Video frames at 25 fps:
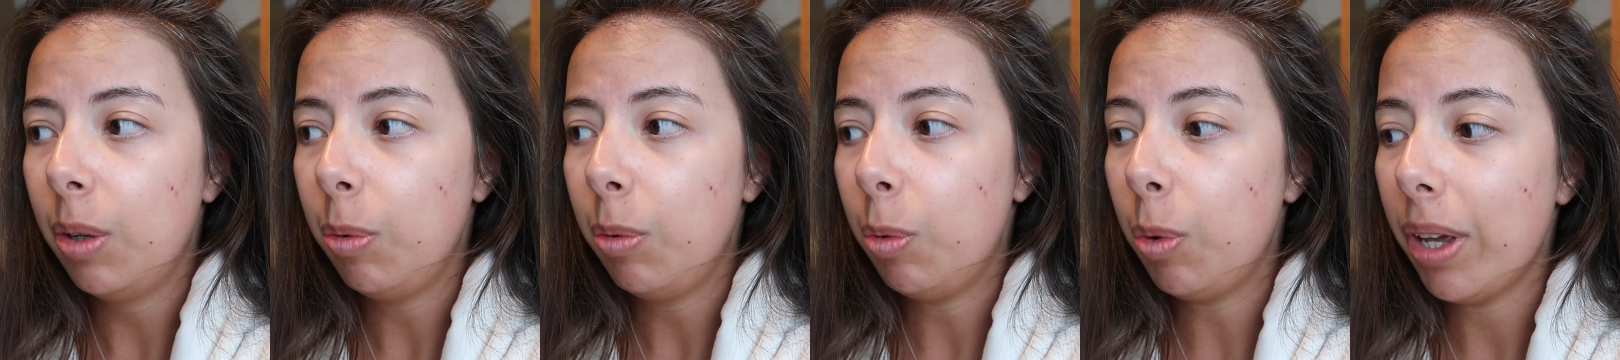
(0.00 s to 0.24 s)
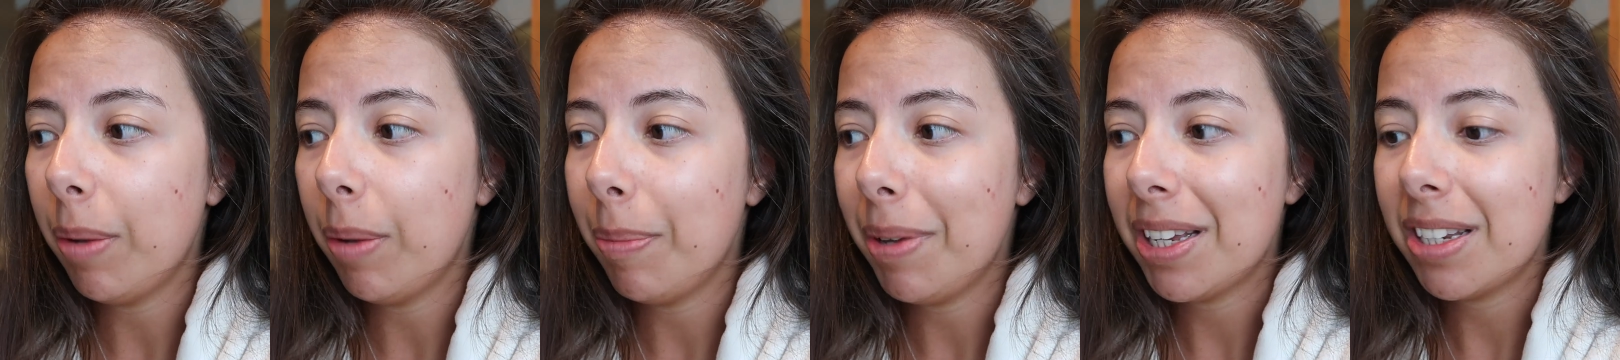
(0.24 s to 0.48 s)

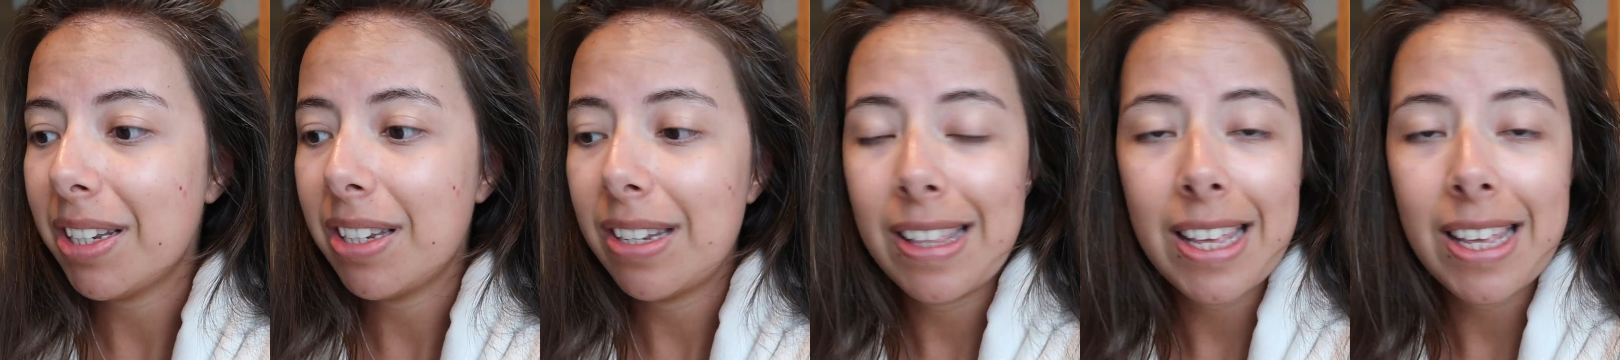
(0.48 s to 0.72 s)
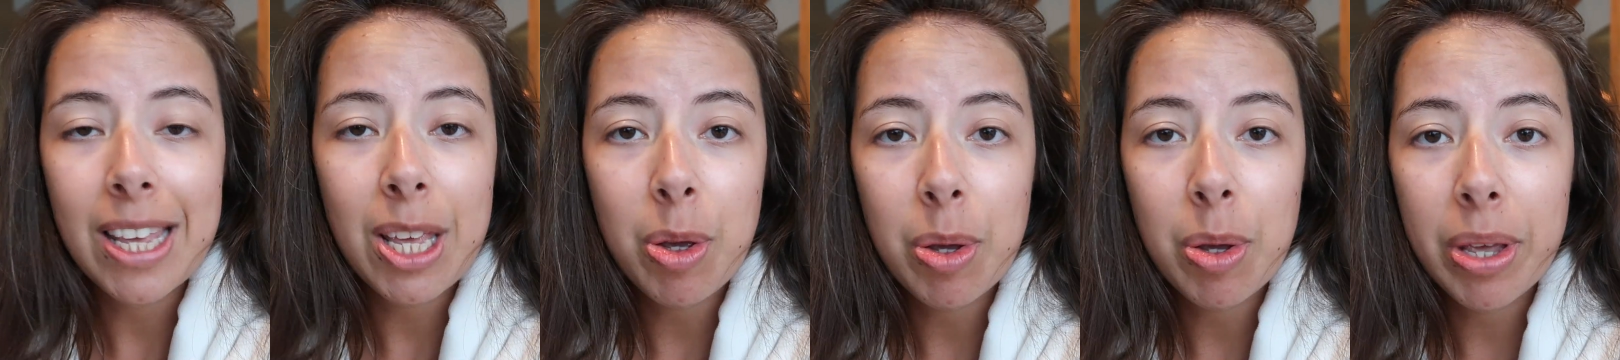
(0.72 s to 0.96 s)
We'll get back
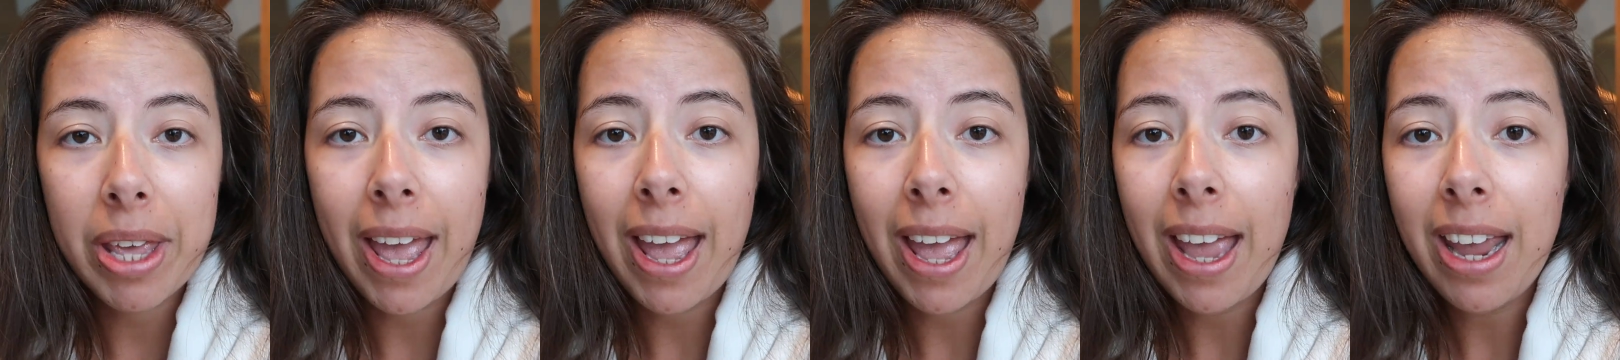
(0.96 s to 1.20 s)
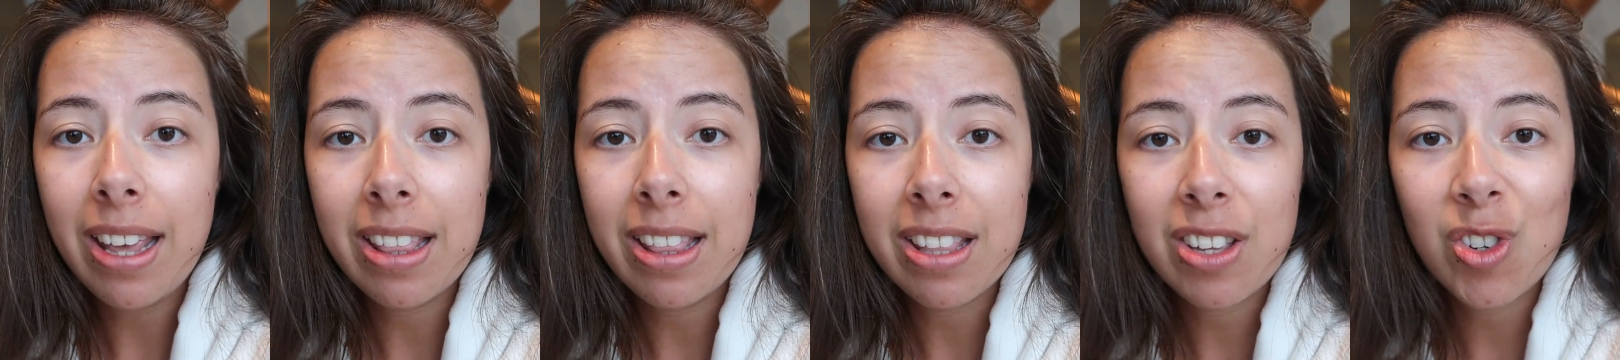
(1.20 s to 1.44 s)
to the UK
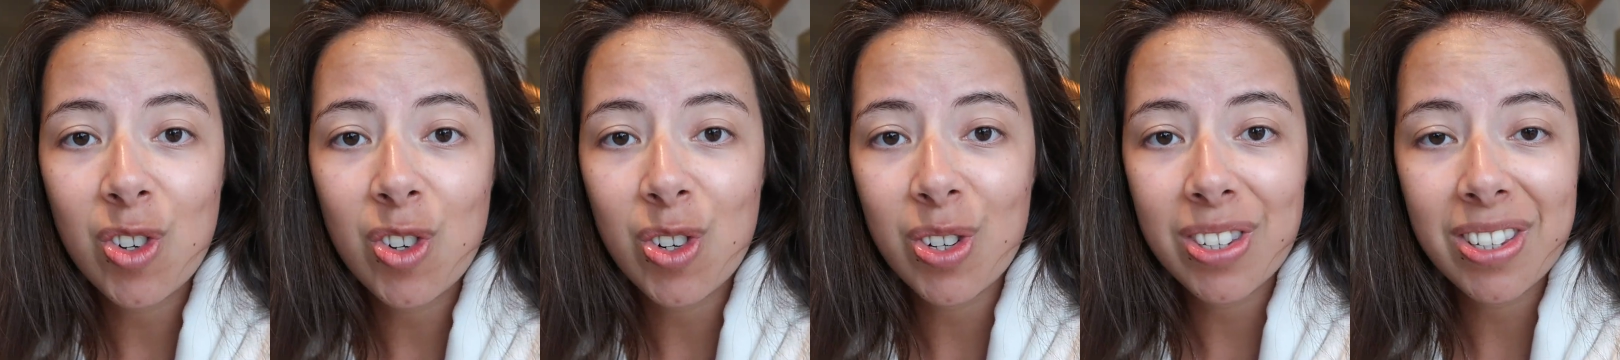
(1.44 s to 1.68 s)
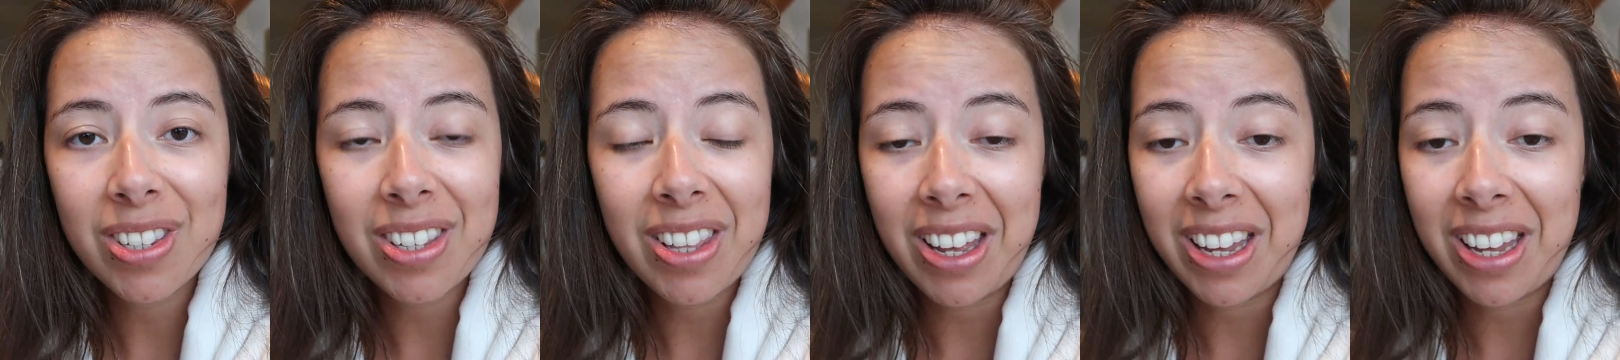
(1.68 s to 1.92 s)
and then
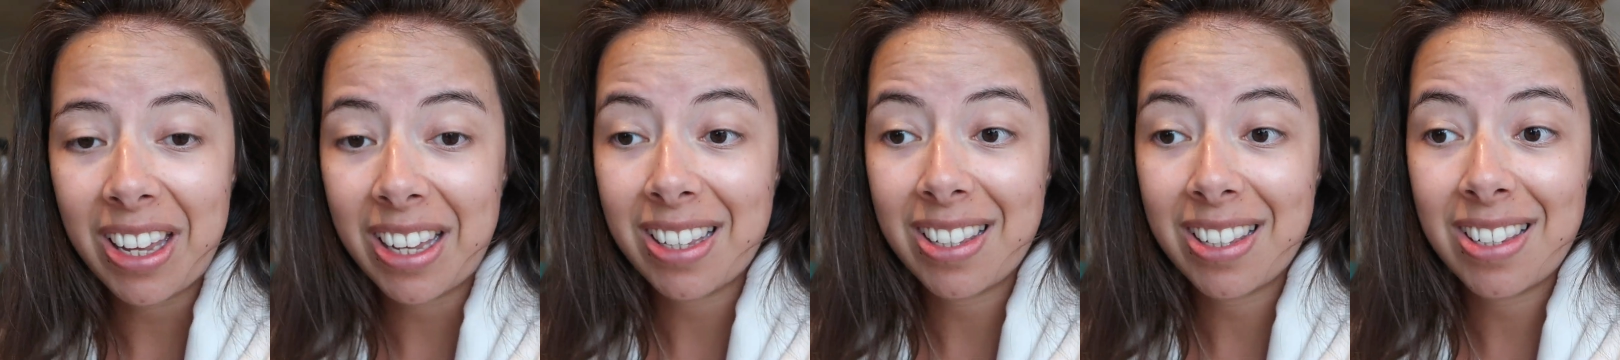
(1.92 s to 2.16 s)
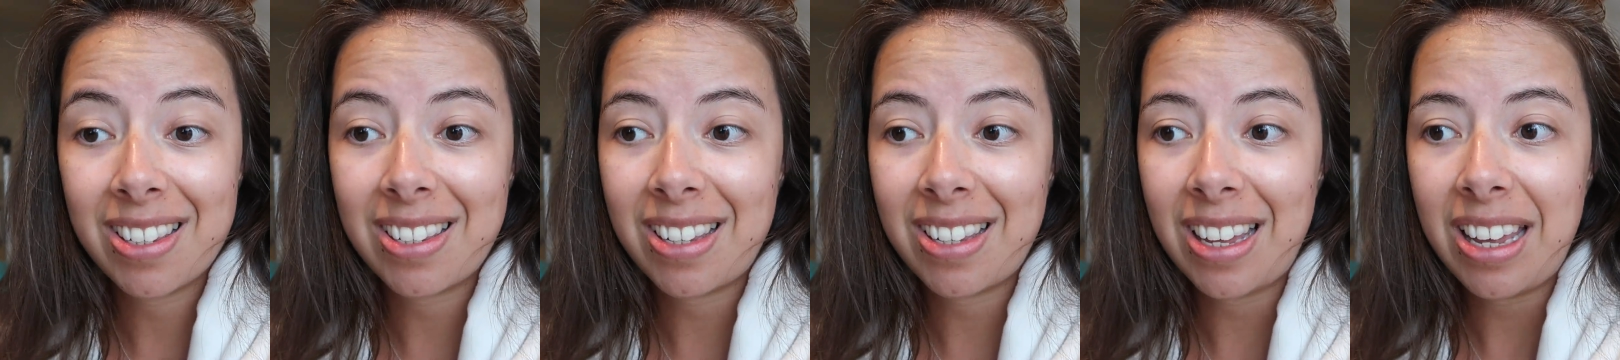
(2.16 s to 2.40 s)
just like
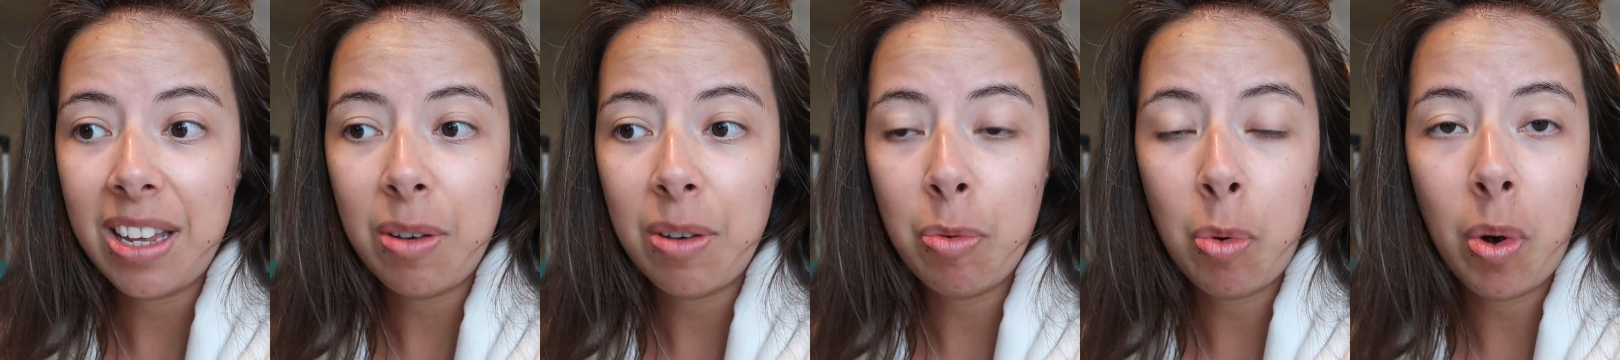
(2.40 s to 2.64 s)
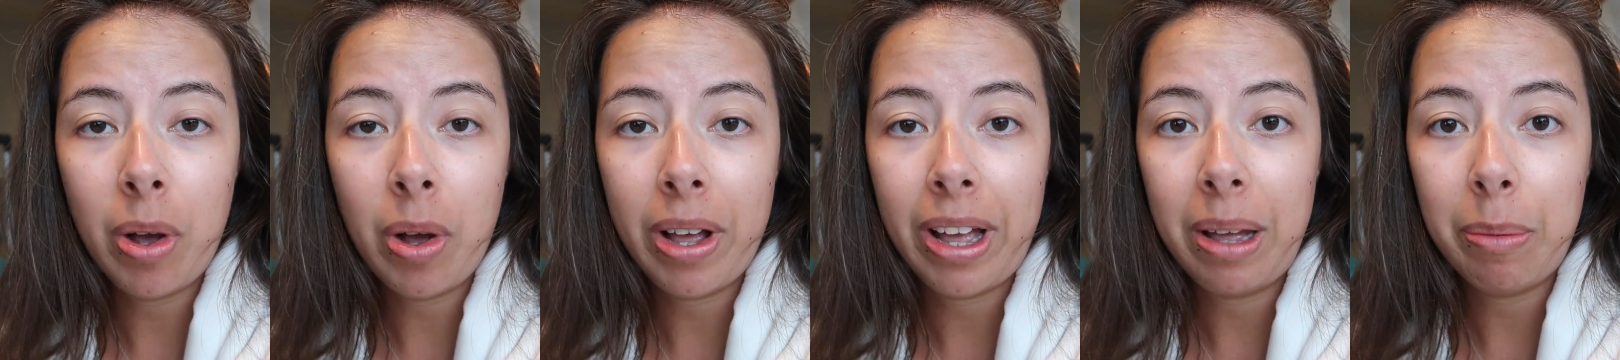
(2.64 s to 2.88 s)
see
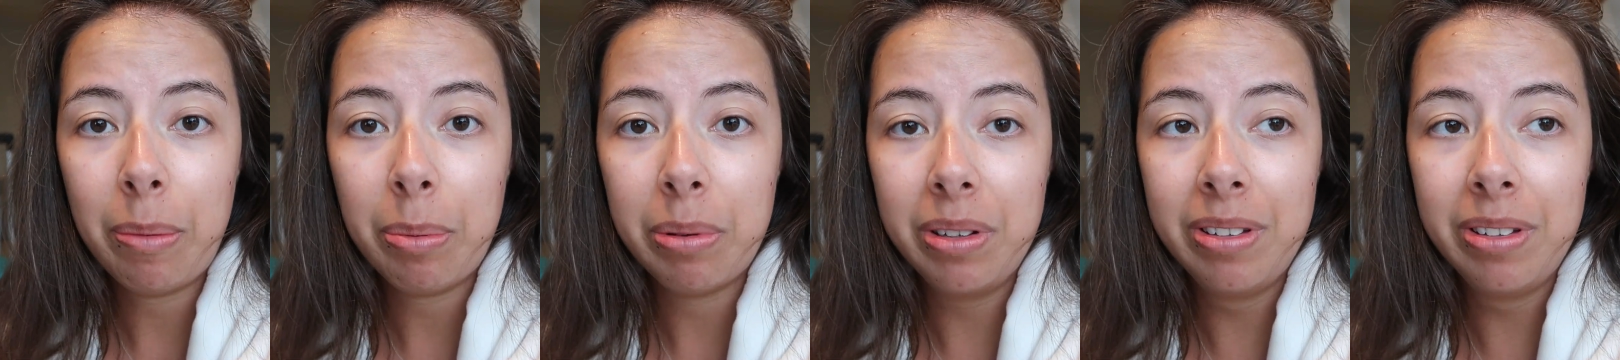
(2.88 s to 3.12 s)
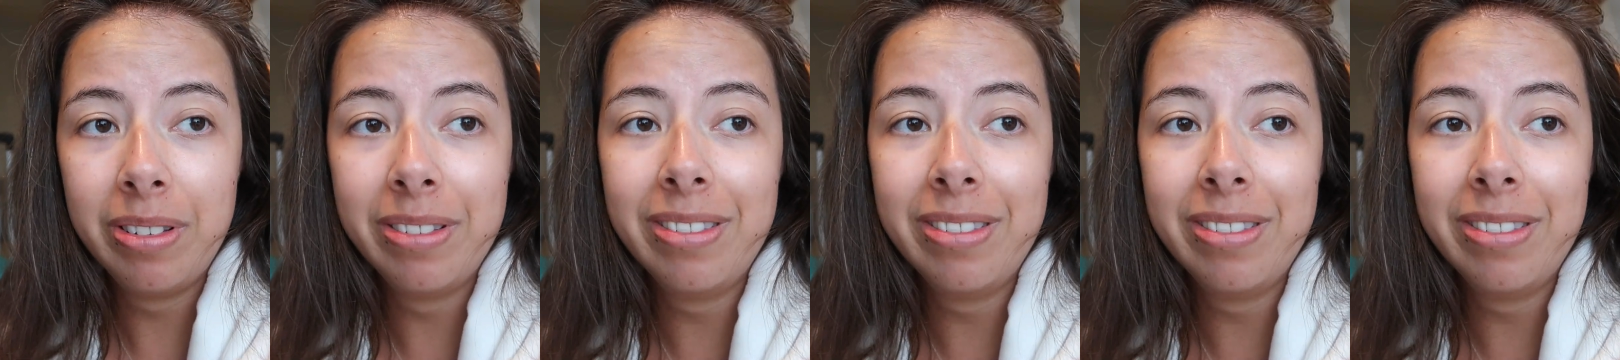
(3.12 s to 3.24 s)
what happens.